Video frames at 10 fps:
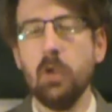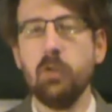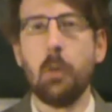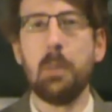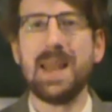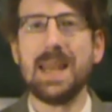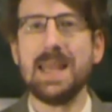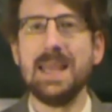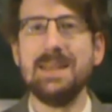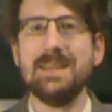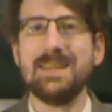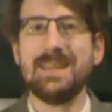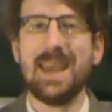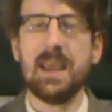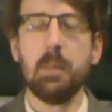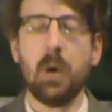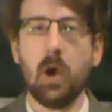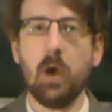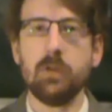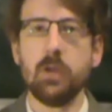So please take
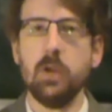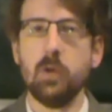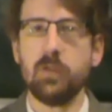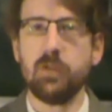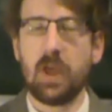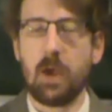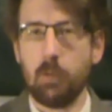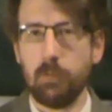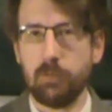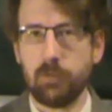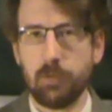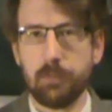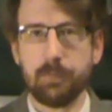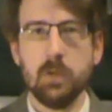part yourselves.